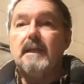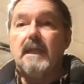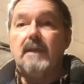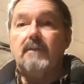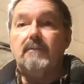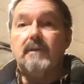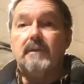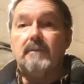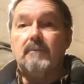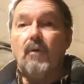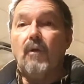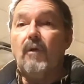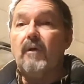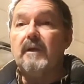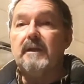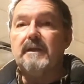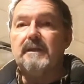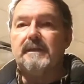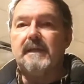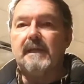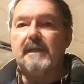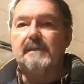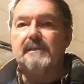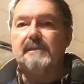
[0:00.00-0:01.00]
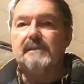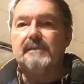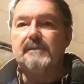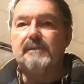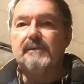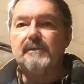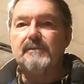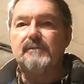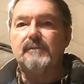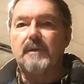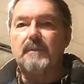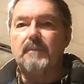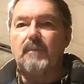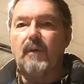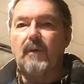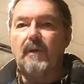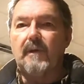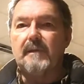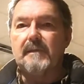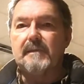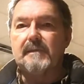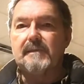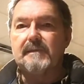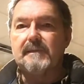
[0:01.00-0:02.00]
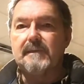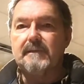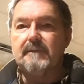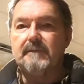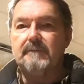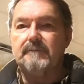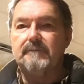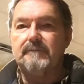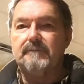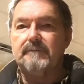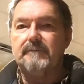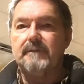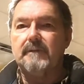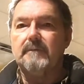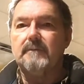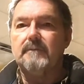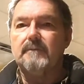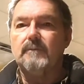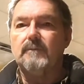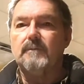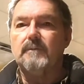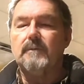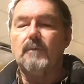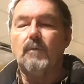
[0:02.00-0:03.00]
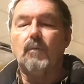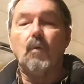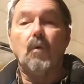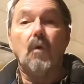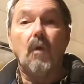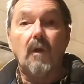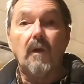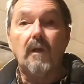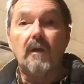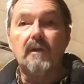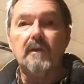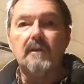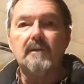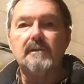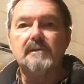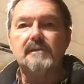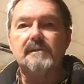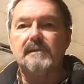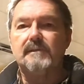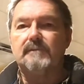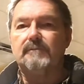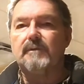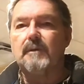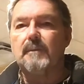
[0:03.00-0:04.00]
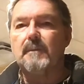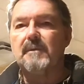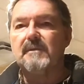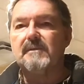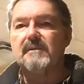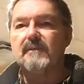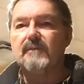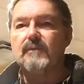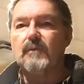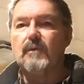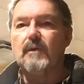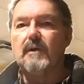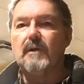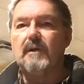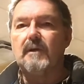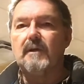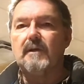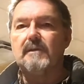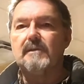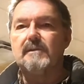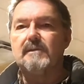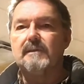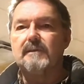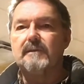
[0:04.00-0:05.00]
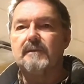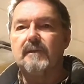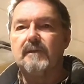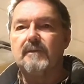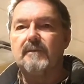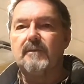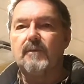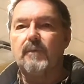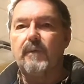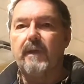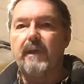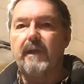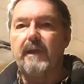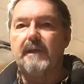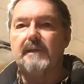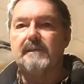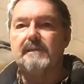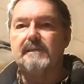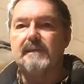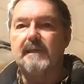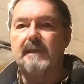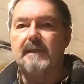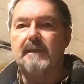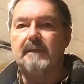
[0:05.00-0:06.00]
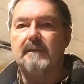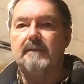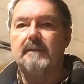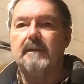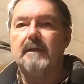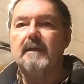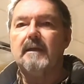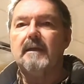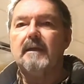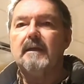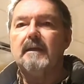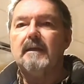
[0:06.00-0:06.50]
even more intense news reports of wars and rumors of wars and earthquakes and